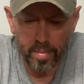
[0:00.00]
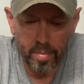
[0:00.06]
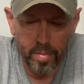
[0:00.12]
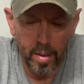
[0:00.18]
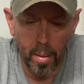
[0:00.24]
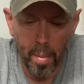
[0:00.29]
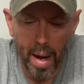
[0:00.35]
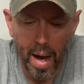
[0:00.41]

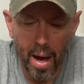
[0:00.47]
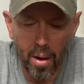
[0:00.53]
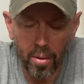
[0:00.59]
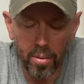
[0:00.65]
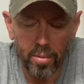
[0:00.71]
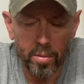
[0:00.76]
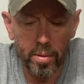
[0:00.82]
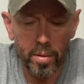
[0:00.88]

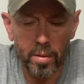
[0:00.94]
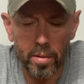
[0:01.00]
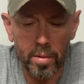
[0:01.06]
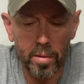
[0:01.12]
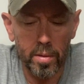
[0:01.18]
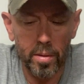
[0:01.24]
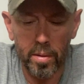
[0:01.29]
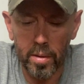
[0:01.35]
about
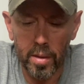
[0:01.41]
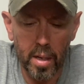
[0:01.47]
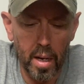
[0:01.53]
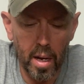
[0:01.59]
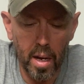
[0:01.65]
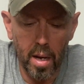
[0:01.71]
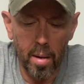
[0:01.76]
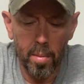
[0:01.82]

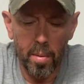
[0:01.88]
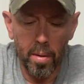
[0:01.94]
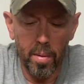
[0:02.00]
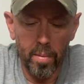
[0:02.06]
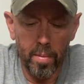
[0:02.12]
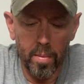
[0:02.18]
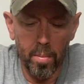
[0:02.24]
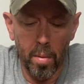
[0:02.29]

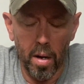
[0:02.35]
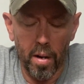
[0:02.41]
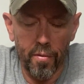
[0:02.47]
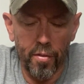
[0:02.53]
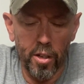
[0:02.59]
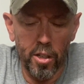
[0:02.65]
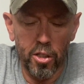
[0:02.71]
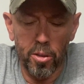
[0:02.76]
among
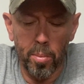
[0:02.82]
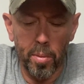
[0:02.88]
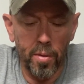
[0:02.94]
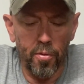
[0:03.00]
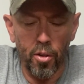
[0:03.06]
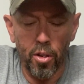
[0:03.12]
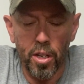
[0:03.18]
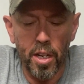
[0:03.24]
fishermen
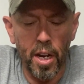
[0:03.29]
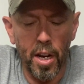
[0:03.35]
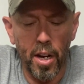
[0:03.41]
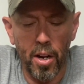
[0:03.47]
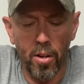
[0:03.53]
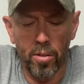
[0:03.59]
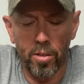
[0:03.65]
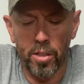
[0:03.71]
for
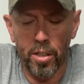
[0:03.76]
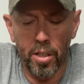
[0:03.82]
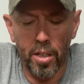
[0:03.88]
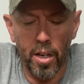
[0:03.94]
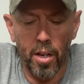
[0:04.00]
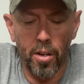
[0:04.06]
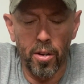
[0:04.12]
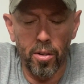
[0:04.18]
years and
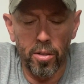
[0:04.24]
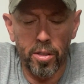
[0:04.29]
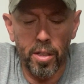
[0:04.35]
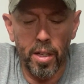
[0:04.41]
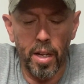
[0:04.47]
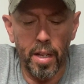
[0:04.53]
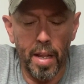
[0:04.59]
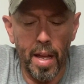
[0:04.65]
years,
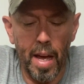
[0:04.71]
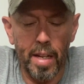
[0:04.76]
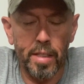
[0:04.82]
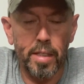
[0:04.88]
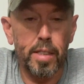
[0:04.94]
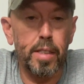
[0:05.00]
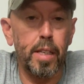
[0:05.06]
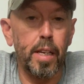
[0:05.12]
and
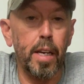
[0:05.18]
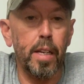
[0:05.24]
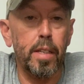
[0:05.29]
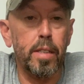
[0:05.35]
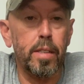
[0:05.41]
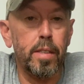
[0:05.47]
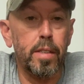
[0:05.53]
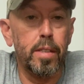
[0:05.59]
that's scent.
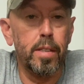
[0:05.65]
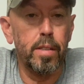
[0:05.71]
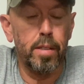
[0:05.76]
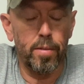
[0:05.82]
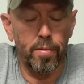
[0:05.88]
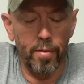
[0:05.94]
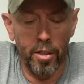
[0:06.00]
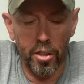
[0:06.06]

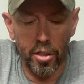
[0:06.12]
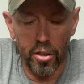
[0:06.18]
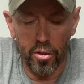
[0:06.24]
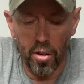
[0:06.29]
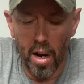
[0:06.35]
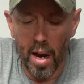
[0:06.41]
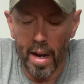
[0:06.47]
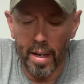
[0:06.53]
Fish
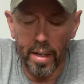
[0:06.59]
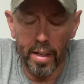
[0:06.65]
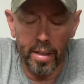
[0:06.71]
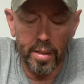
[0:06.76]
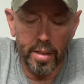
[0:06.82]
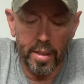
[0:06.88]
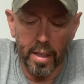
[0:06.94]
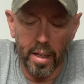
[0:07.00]

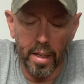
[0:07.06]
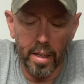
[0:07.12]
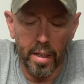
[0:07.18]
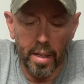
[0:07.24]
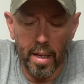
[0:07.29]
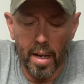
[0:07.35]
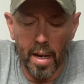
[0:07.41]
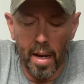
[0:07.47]
attractant scent.
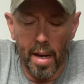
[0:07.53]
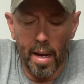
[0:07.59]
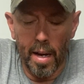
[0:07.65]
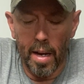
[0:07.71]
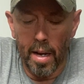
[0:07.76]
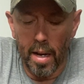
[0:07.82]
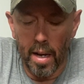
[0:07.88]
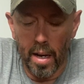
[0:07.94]

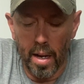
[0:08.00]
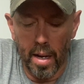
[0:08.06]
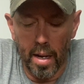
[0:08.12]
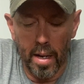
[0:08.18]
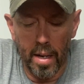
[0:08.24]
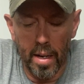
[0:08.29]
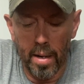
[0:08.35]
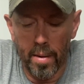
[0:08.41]

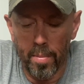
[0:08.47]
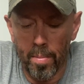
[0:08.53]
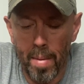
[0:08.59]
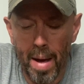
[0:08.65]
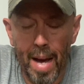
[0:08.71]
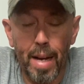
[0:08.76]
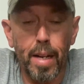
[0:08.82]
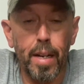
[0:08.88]

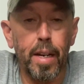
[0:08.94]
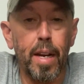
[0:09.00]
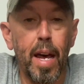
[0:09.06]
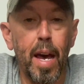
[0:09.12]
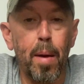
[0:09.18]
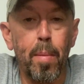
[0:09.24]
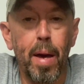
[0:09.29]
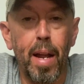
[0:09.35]
Back in the
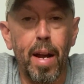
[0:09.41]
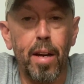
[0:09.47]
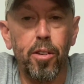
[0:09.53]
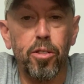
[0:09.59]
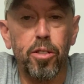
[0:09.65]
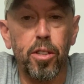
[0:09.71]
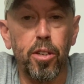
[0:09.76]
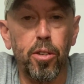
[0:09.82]
day, man, I
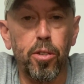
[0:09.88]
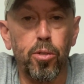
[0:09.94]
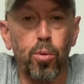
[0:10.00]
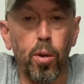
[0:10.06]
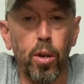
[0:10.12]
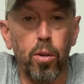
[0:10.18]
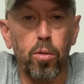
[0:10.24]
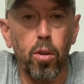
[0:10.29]
used to use
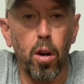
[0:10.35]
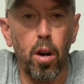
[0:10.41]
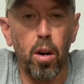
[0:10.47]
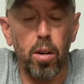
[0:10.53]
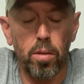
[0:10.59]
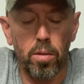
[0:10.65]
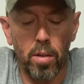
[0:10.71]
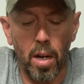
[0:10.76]
Reel
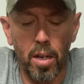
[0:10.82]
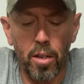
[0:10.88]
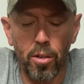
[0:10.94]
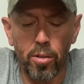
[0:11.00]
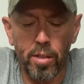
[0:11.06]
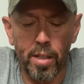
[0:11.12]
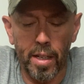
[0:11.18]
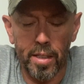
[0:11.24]
Crawl. I
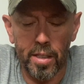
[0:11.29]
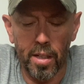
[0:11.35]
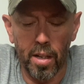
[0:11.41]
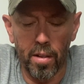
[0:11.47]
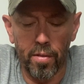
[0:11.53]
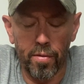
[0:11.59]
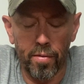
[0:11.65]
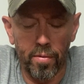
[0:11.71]
use that
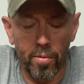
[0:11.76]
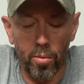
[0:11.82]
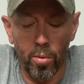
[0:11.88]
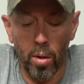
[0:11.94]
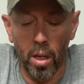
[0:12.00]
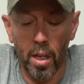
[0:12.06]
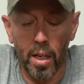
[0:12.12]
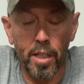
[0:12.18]
stuff
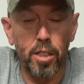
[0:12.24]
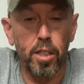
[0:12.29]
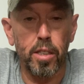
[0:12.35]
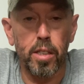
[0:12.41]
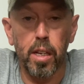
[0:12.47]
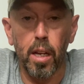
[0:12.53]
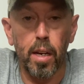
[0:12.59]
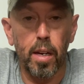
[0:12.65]

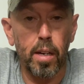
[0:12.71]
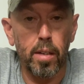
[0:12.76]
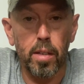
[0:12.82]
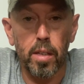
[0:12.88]
religiously.